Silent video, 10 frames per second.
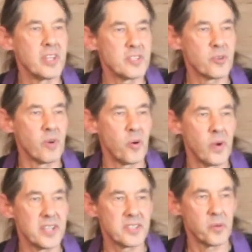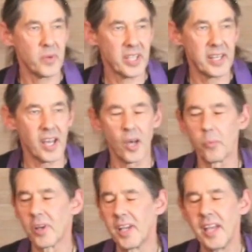These are all ways that we can help.